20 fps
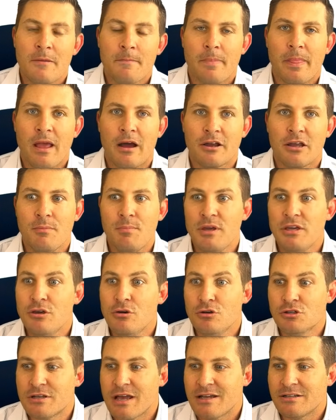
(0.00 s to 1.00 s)
Could be
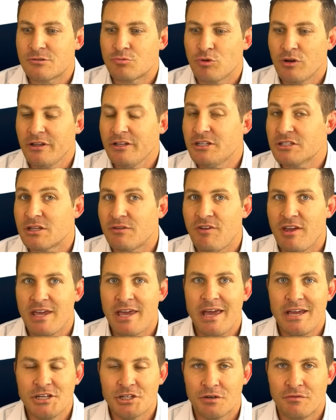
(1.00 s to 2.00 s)
used as really just a
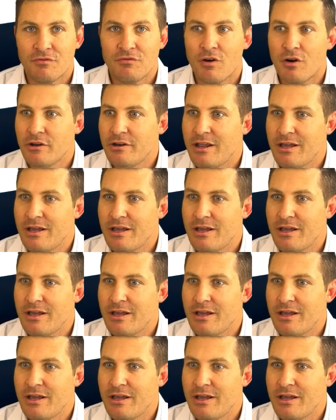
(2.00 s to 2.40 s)
vacation fund,